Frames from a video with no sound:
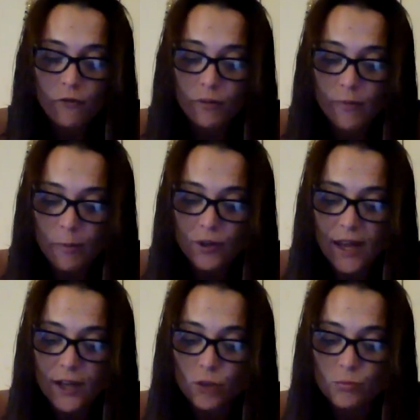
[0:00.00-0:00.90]
Remember
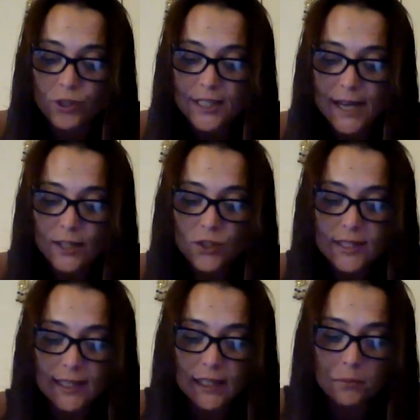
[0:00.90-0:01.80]
that you pretend to
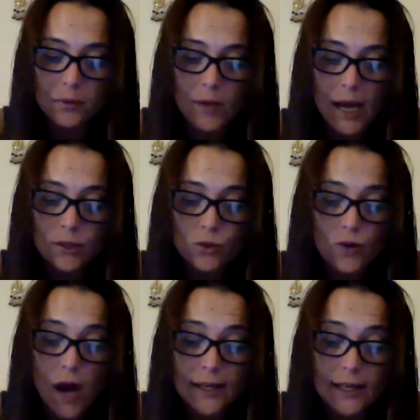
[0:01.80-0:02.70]
sleep and do
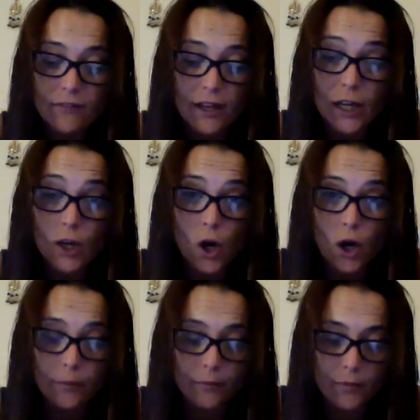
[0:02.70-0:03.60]
not give any
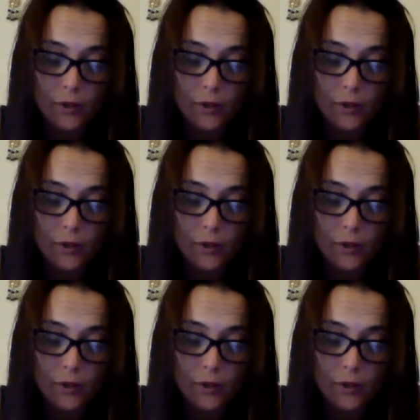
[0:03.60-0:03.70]
alarm.